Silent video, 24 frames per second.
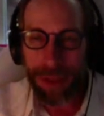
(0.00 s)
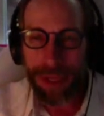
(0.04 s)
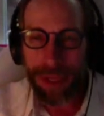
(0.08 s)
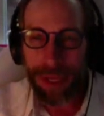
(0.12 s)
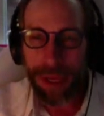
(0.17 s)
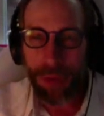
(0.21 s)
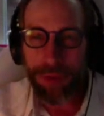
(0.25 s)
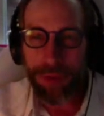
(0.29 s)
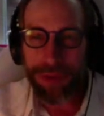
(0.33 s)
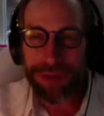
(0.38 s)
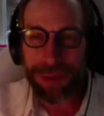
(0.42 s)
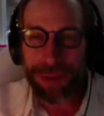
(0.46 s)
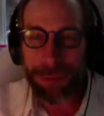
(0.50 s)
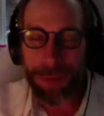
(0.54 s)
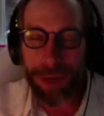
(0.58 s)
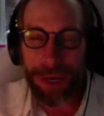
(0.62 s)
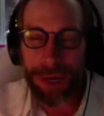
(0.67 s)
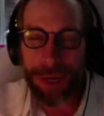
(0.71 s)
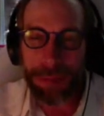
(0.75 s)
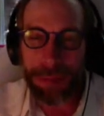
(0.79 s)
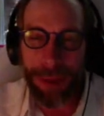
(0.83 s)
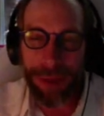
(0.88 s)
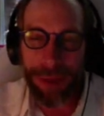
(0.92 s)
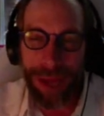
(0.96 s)
It was
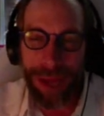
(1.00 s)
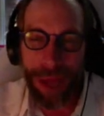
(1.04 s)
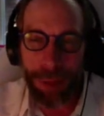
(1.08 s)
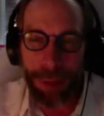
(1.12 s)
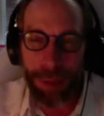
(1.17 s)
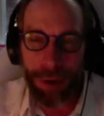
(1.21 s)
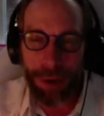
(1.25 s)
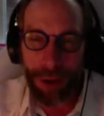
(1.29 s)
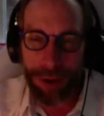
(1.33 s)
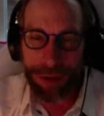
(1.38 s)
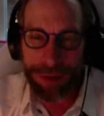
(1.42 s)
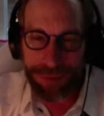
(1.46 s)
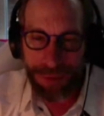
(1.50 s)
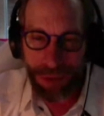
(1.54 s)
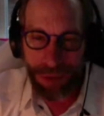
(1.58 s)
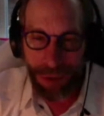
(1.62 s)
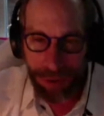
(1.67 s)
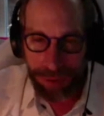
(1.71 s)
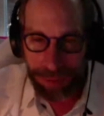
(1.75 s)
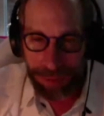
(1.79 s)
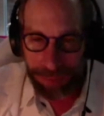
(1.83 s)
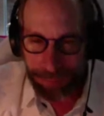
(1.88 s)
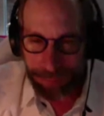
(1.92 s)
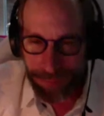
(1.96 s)
submitted by Albert
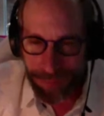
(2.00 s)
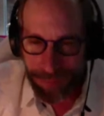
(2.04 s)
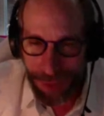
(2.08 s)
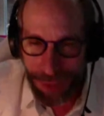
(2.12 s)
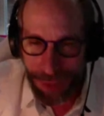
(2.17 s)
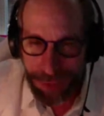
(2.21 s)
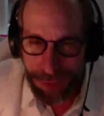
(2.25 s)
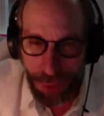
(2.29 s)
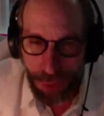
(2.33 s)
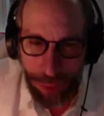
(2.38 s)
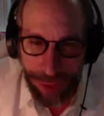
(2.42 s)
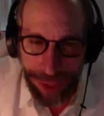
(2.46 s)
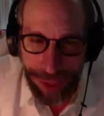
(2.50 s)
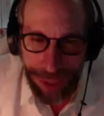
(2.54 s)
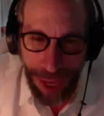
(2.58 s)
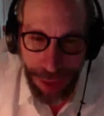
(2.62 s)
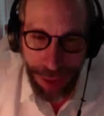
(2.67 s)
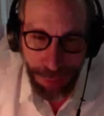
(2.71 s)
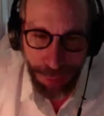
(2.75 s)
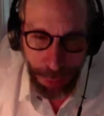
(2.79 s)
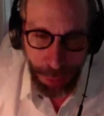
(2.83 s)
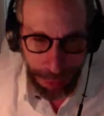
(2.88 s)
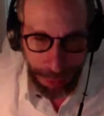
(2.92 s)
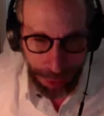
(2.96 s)
Einstein, and so they
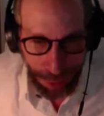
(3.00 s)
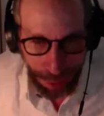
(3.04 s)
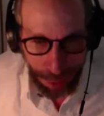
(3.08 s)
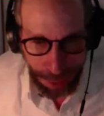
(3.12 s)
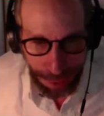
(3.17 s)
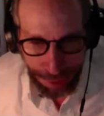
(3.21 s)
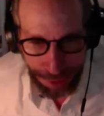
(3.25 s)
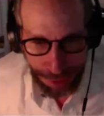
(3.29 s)
gave him a little